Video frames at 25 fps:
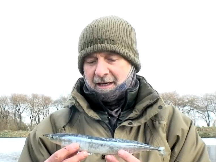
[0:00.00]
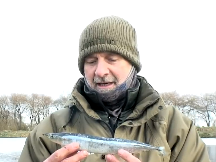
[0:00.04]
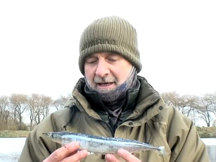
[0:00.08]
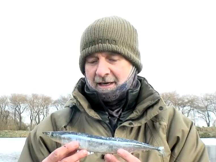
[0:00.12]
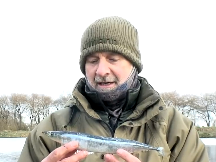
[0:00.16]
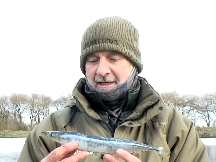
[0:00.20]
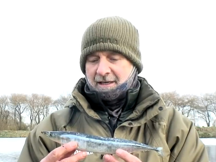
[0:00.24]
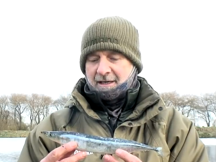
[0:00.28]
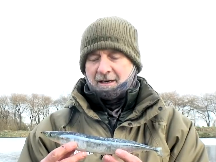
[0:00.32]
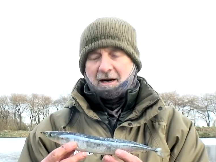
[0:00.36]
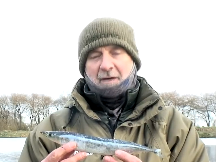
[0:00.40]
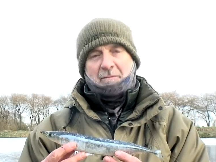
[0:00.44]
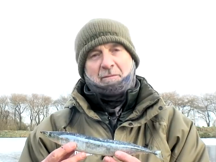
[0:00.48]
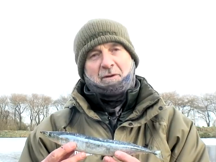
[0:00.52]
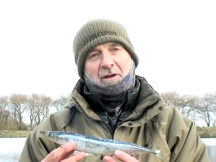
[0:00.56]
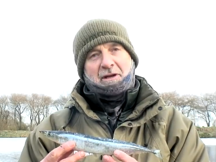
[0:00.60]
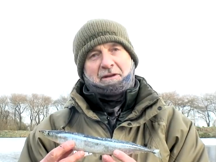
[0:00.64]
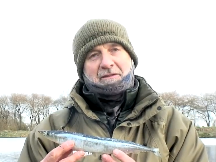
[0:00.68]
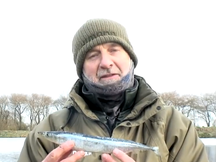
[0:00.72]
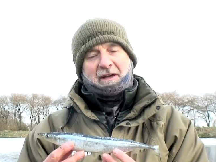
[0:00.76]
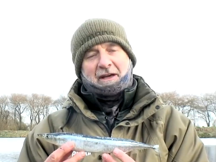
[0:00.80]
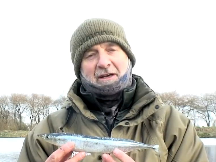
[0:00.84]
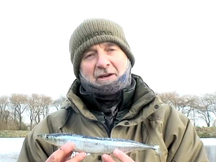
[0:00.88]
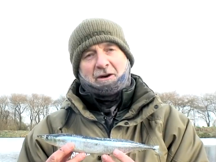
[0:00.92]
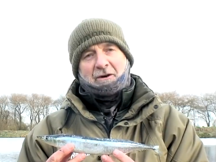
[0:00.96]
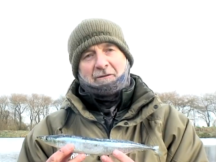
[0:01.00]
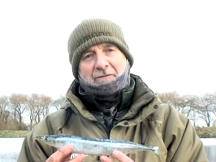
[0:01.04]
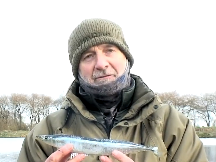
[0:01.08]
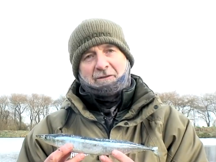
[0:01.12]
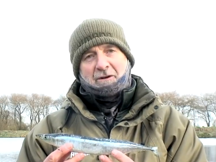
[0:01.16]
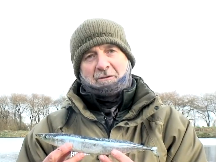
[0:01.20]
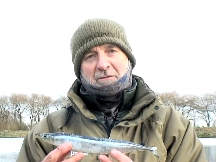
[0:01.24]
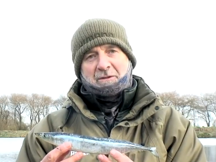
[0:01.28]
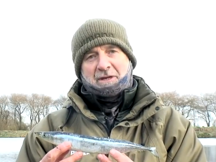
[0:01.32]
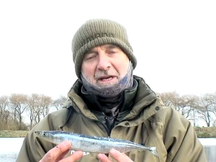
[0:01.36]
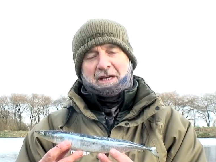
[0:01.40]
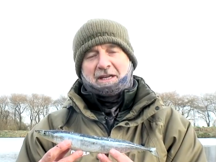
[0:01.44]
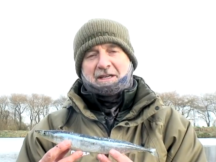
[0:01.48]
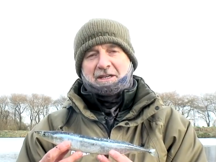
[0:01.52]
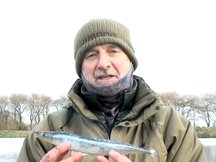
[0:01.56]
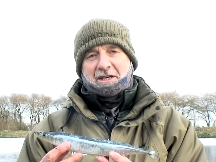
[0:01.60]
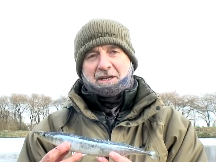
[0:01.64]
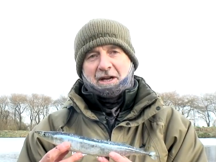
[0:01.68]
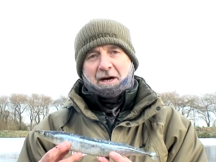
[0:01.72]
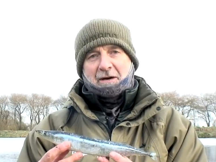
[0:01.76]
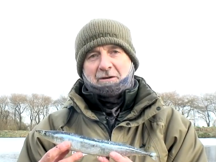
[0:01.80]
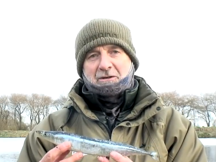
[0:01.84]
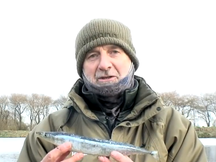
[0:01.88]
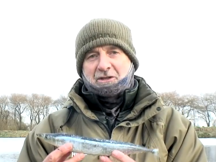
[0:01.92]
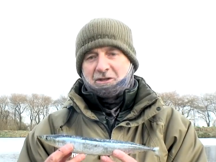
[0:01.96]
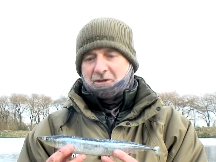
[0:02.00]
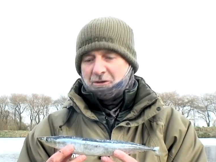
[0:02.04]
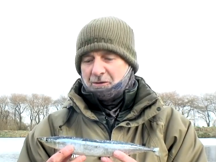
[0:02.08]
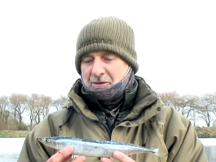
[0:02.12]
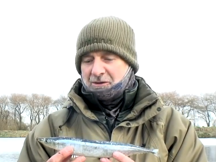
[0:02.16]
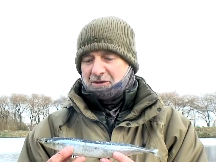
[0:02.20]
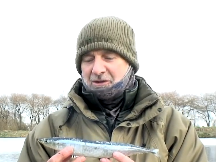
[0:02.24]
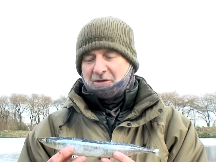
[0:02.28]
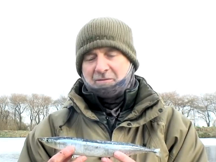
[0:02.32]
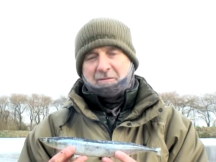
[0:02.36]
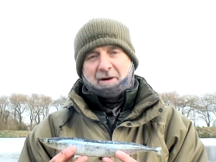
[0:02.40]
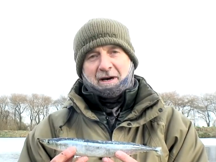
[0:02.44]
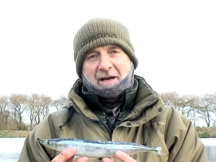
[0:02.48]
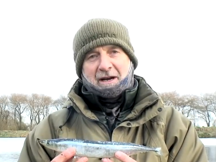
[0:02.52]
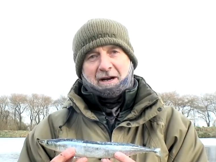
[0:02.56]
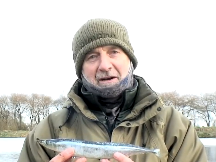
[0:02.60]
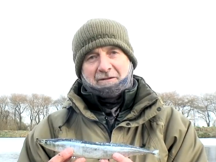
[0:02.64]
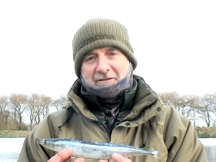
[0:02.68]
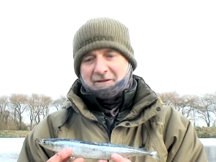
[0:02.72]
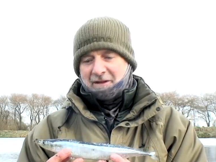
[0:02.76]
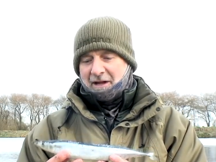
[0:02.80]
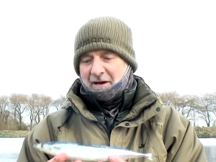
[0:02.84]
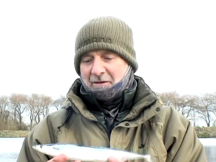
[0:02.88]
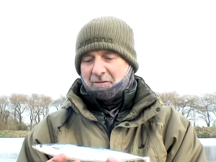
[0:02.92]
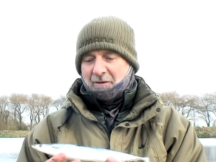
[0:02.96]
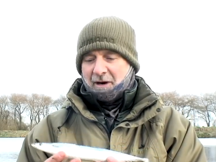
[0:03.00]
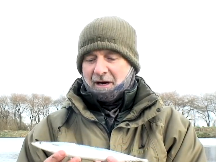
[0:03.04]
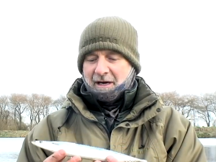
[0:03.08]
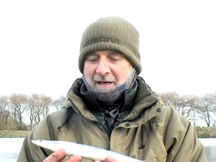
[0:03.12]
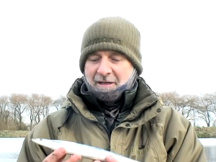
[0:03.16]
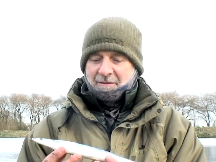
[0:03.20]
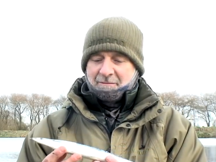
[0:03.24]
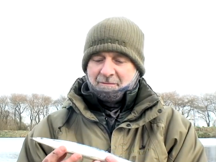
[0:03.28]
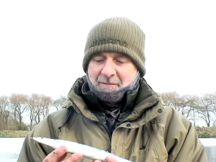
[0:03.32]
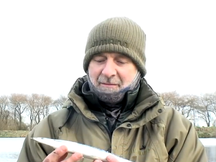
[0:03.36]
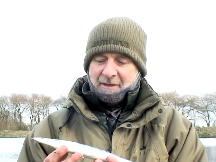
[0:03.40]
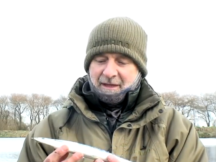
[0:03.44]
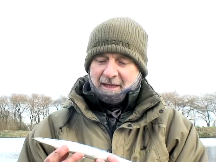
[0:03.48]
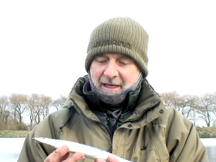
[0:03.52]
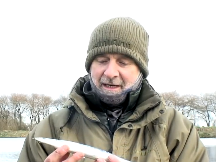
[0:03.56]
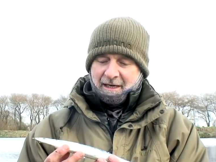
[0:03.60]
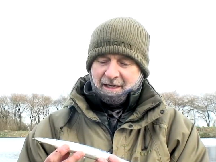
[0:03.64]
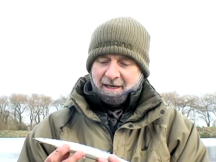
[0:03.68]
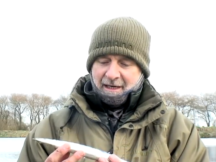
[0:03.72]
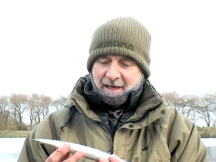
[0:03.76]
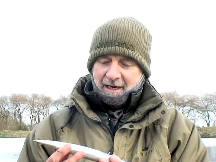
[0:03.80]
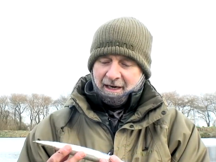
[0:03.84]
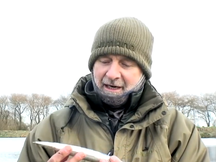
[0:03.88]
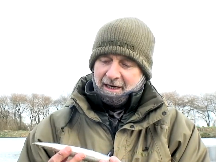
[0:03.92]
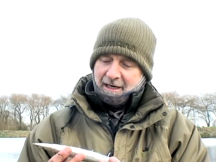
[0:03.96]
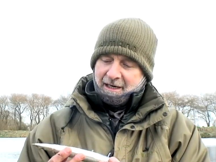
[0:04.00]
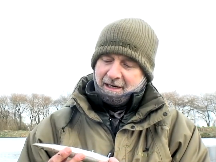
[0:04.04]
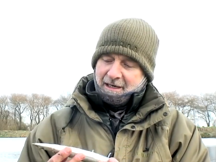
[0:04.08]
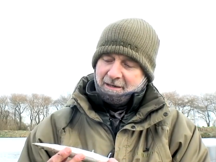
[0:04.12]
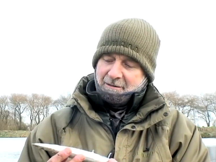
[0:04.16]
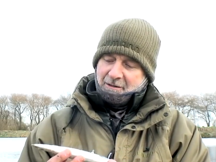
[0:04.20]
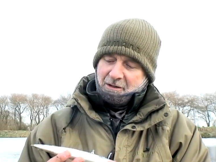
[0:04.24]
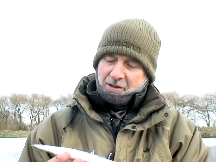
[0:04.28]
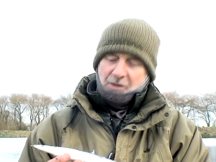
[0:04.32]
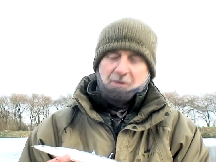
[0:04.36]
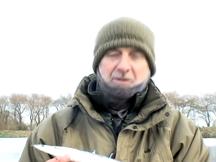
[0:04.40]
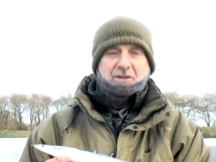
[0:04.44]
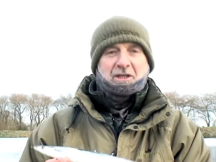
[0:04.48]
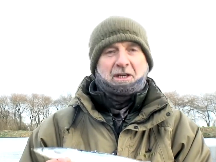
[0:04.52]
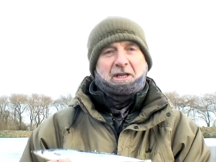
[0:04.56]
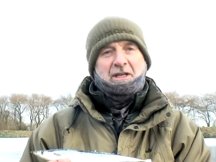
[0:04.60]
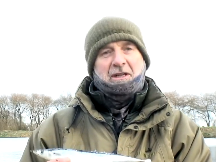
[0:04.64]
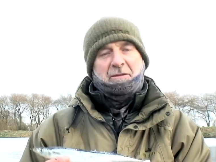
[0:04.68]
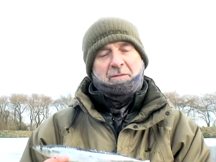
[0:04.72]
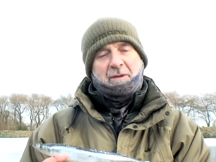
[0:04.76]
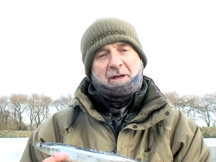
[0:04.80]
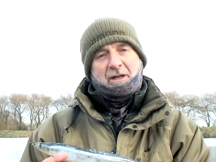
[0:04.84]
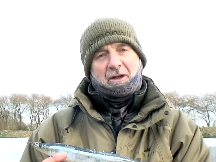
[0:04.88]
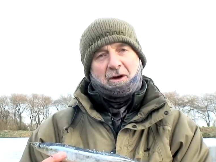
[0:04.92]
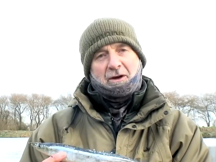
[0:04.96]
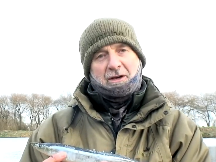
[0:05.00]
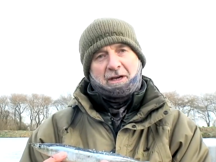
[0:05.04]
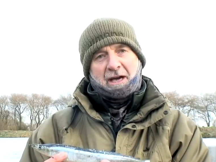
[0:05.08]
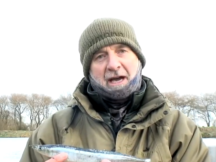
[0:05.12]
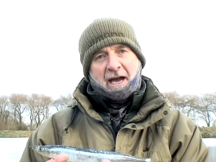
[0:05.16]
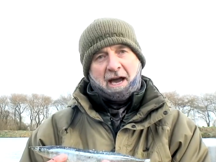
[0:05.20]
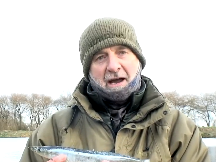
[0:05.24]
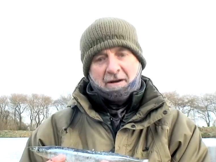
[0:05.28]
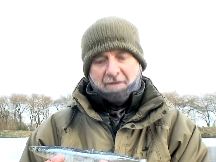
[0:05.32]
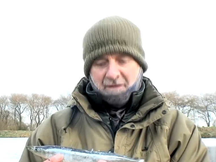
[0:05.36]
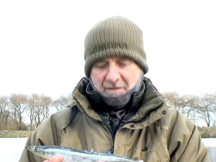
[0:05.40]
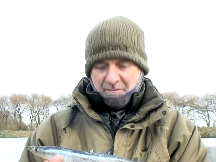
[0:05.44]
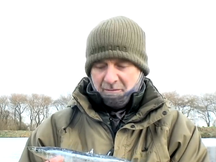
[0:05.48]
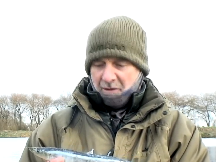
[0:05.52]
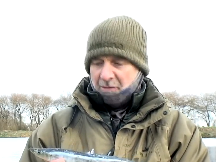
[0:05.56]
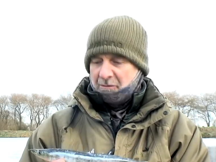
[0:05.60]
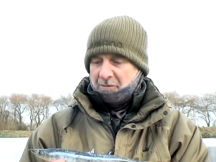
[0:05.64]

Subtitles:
I believe they come from the Indian Ocean or somewhere over that way. It looks a little bit like a herring